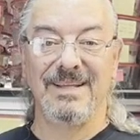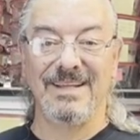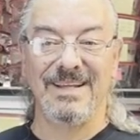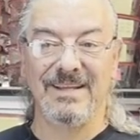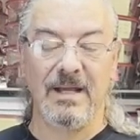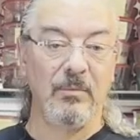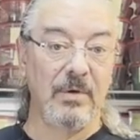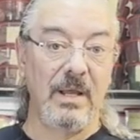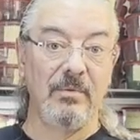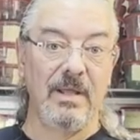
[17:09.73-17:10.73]
I'm
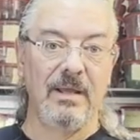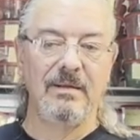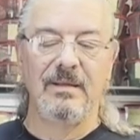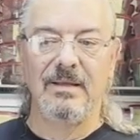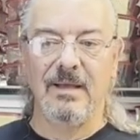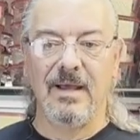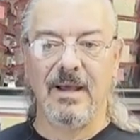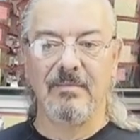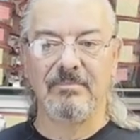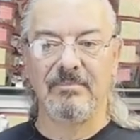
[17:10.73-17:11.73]
okay with that.
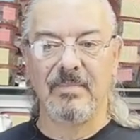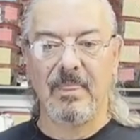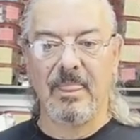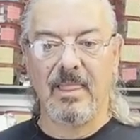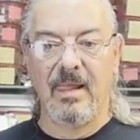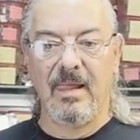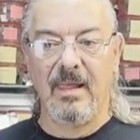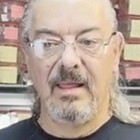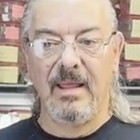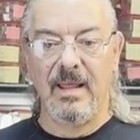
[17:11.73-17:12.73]
Um,
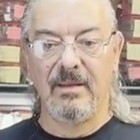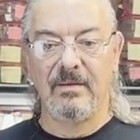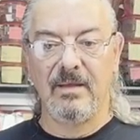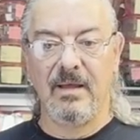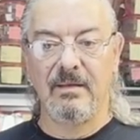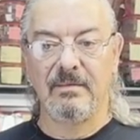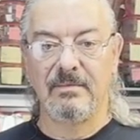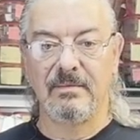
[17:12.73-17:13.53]
and uh,